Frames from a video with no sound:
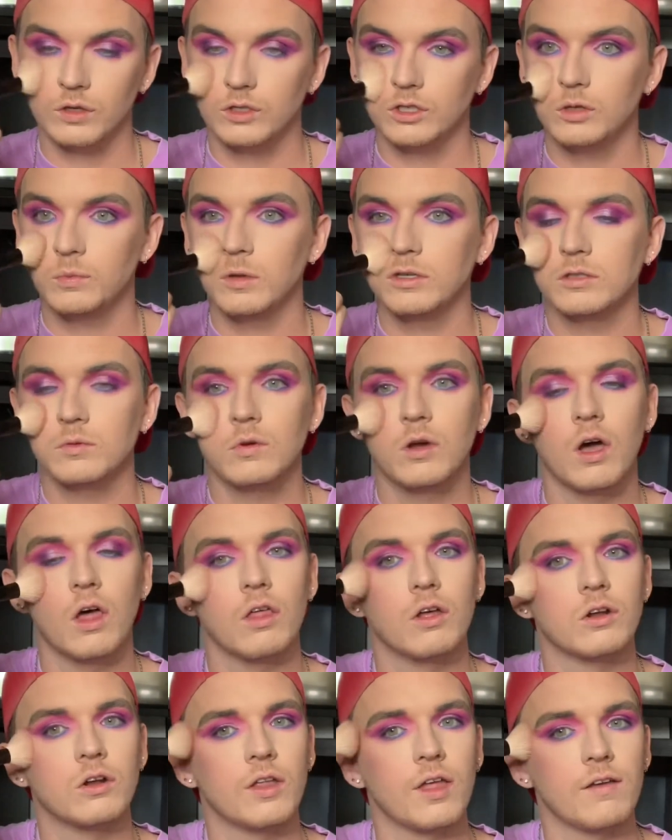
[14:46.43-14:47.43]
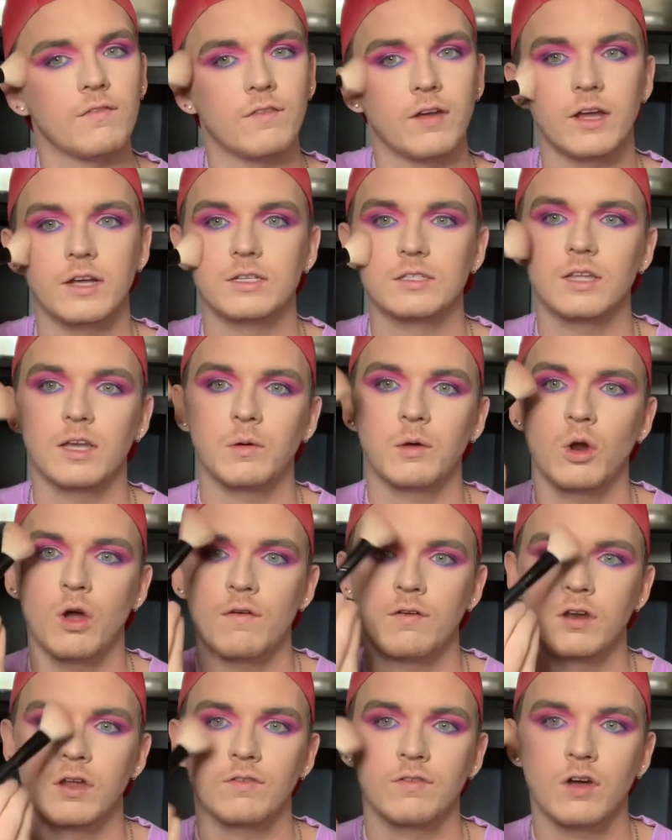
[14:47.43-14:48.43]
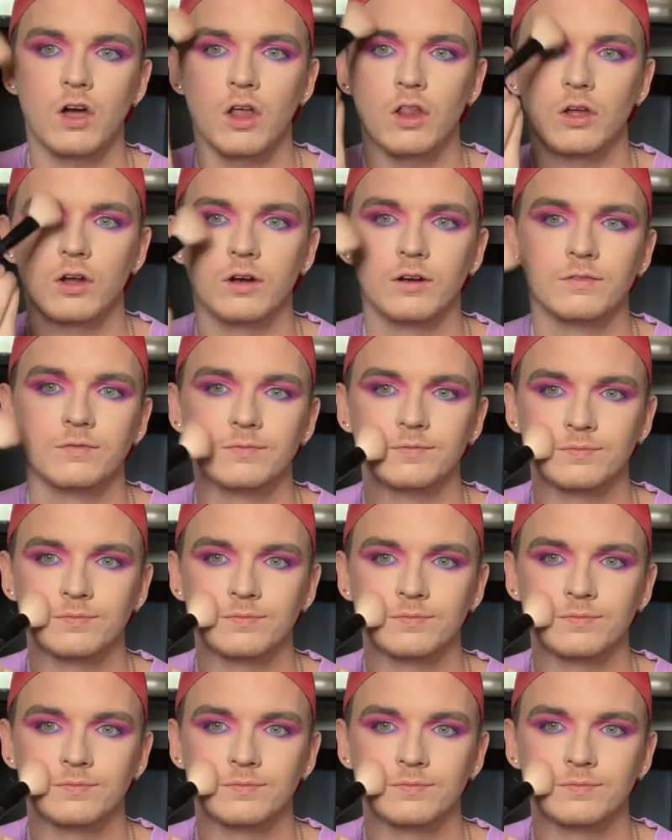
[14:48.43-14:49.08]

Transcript: to bring some color to that face. Like, we don't have enough color.